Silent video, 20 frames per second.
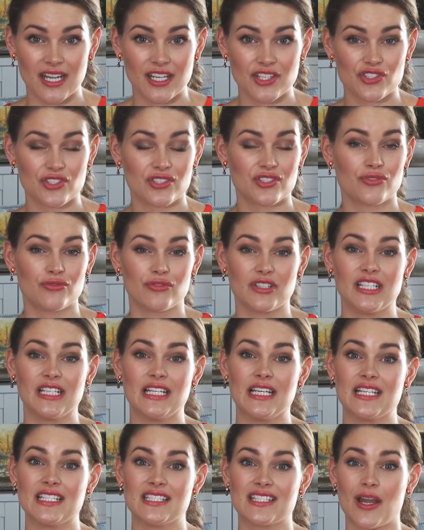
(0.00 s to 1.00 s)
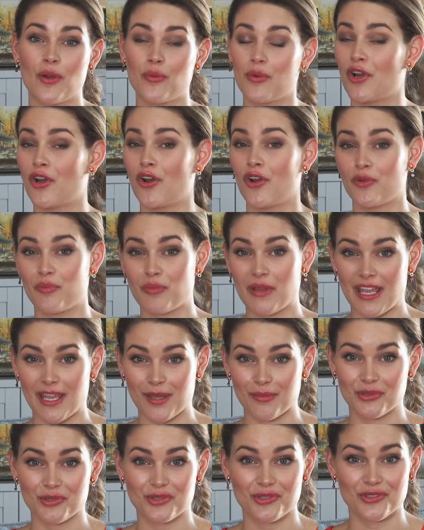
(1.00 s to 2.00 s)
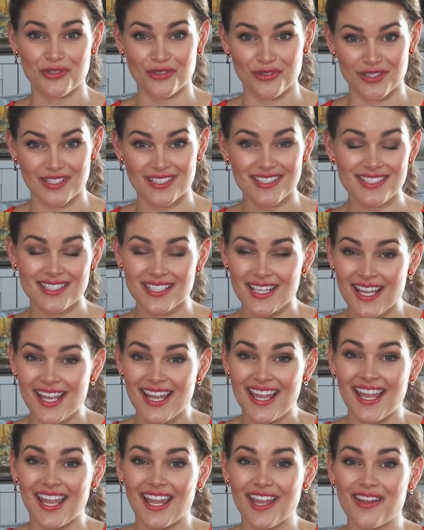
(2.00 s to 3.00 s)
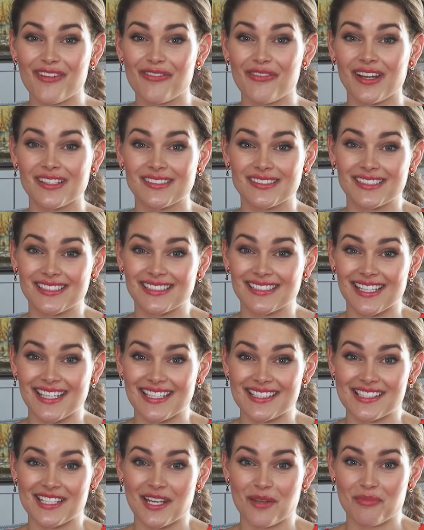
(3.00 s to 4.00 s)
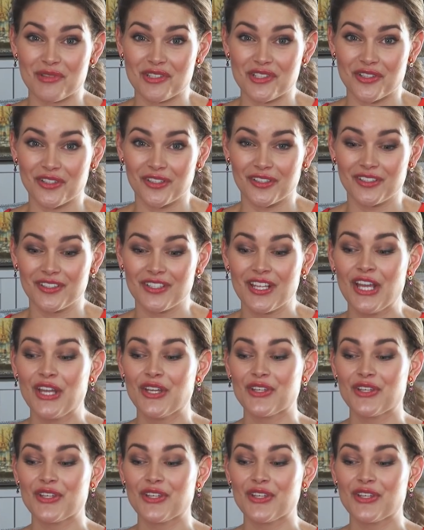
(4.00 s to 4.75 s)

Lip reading: I just realized I would not be able to do this if I didn't get an epidural.